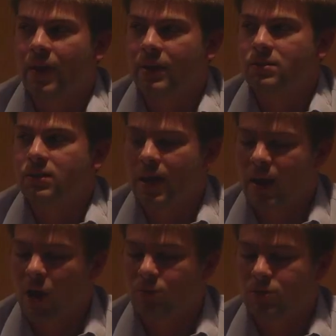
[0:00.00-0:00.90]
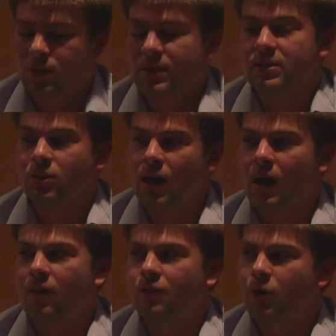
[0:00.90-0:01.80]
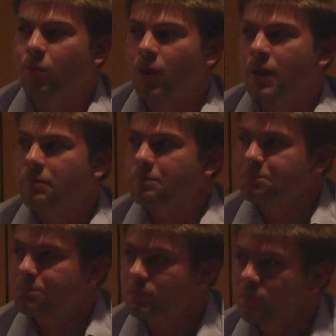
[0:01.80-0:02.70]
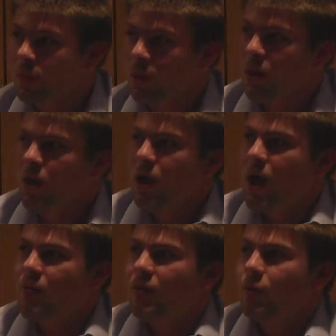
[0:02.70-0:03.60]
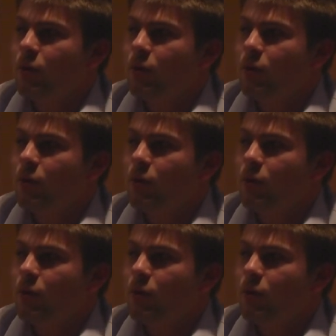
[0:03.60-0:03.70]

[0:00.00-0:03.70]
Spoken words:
and that helps. It takes a lot off your plate. And then the